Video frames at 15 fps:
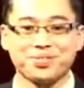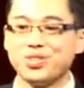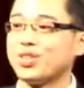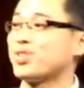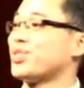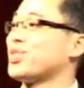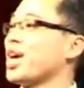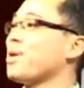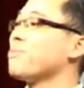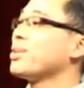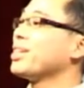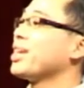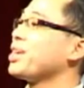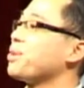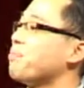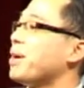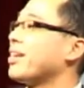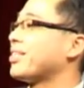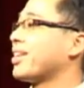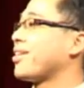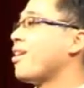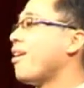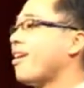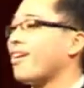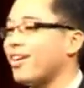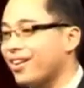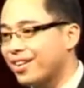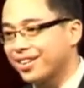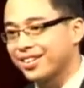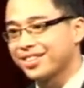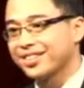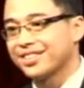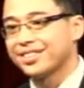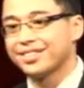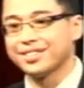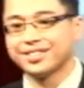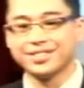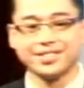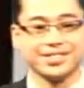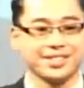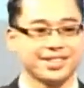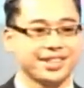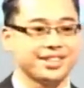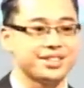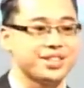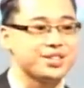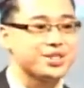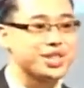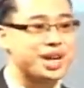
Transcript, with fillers: The same way that you bought the car is the